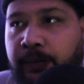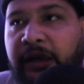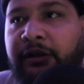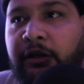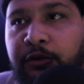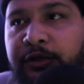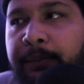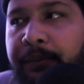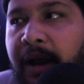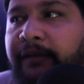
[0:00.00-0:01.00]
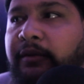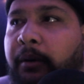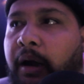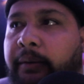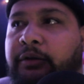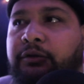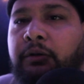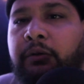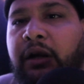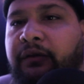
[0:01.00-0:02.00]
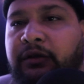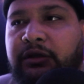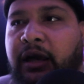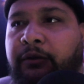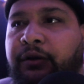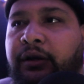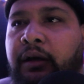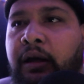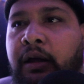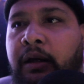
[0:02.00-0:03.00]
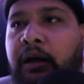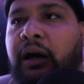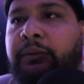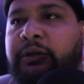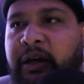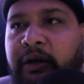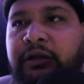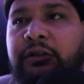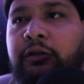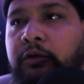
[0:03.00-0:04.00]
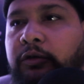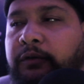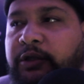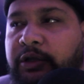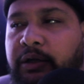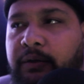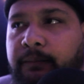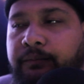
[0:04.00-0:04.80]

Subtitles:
And they're usually private barbers or whatever. It's like really upscale, exclusive shit.